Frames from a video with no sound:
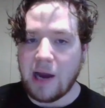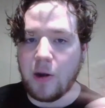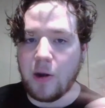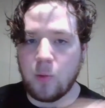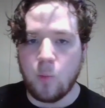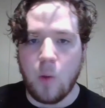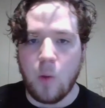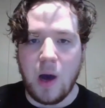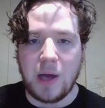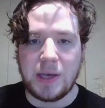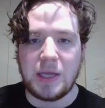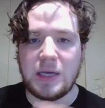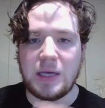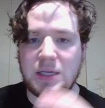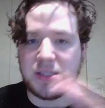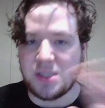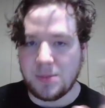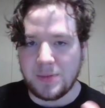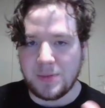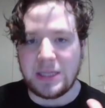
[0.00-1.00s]
and Wanda is
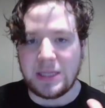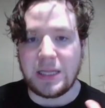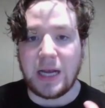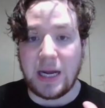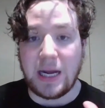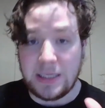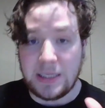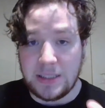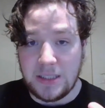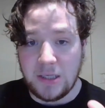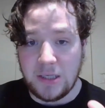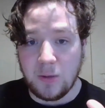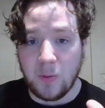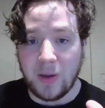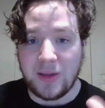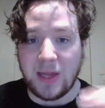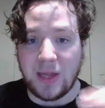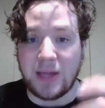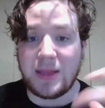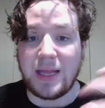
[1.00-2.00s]
something that I can deal with.
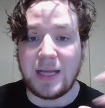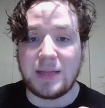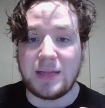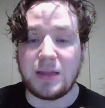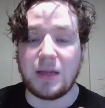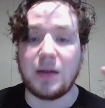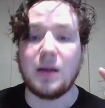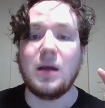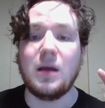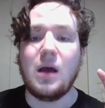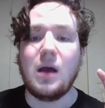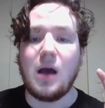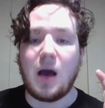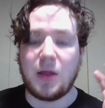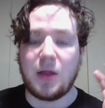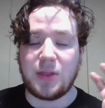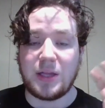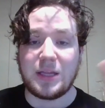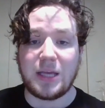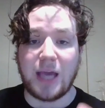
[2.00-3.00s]
I think that
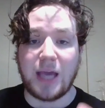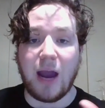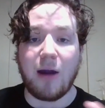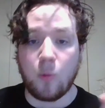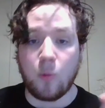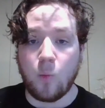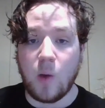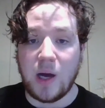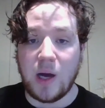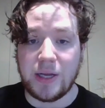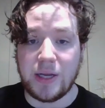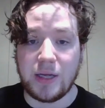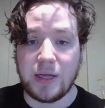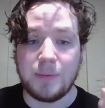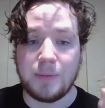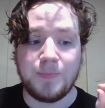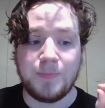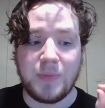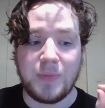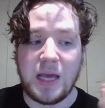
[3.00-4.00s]
Carrot and Wanda,
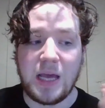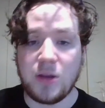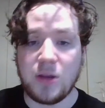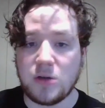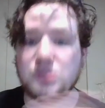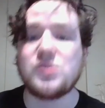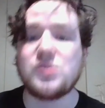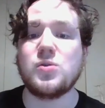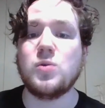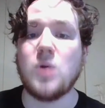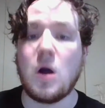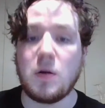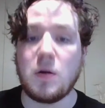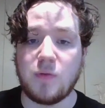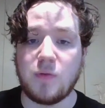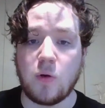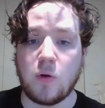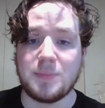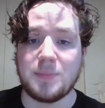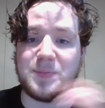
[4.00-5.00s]
in their Sulong
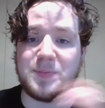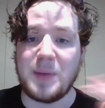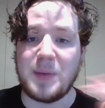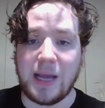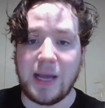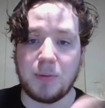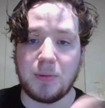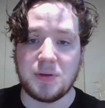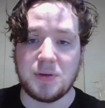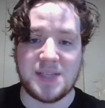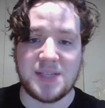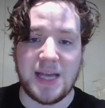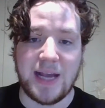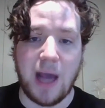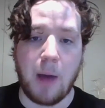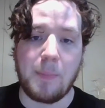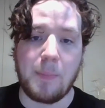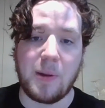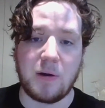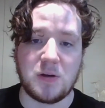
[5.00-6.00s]
forms, being able to take
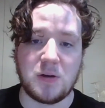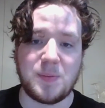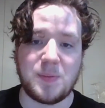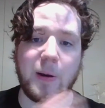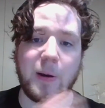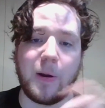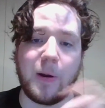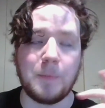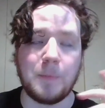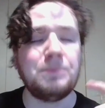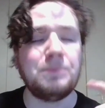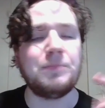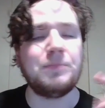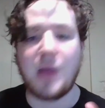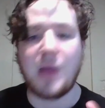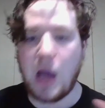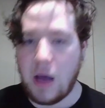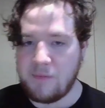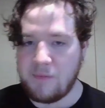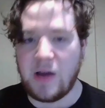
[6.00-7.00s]
out Perospero,
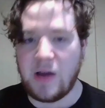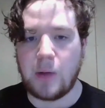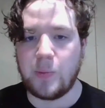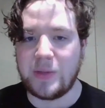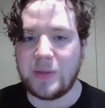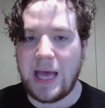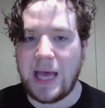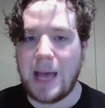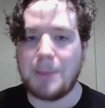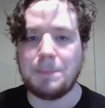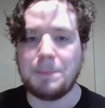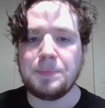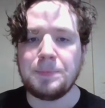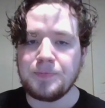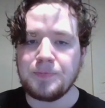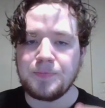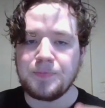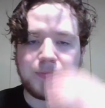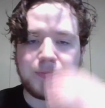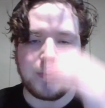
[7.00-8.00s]
I'm fine with that.
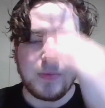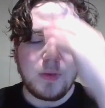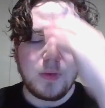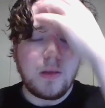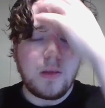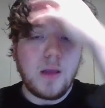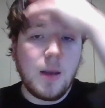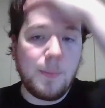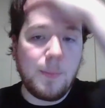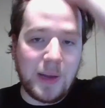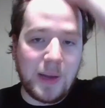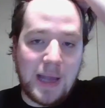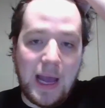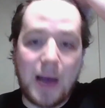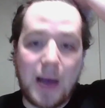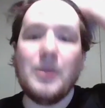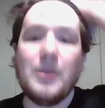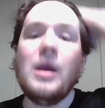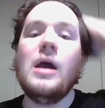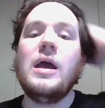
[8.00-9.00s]
But yeah,
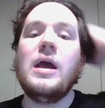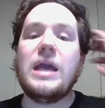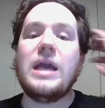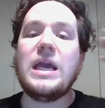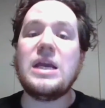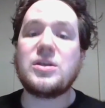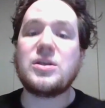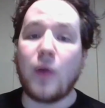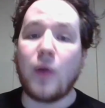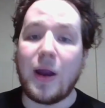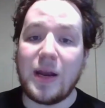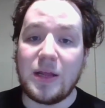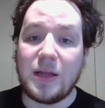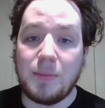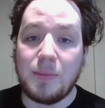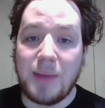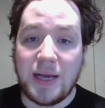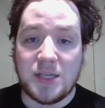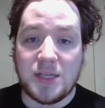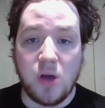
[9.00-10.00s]
he's writing the
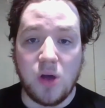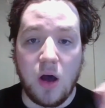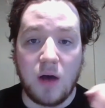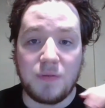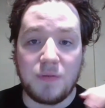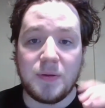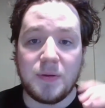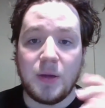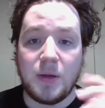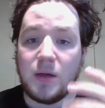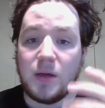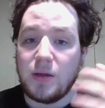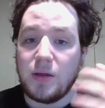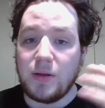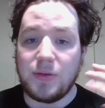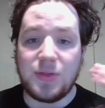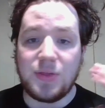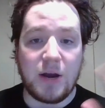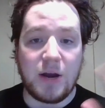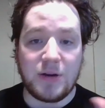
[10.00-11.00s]
Minx off.
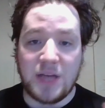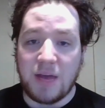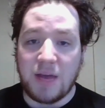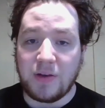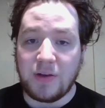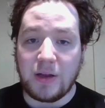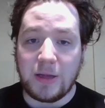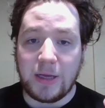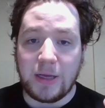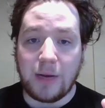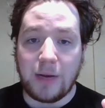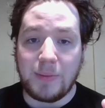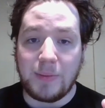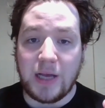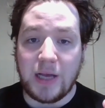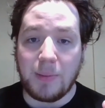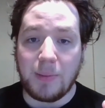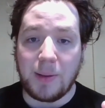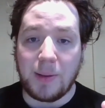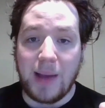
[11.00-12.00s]
They're definitely going to be
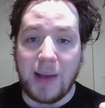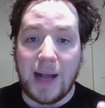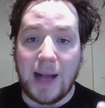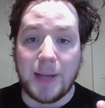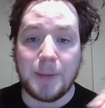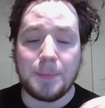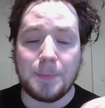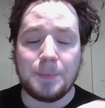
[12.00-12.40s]
coming back.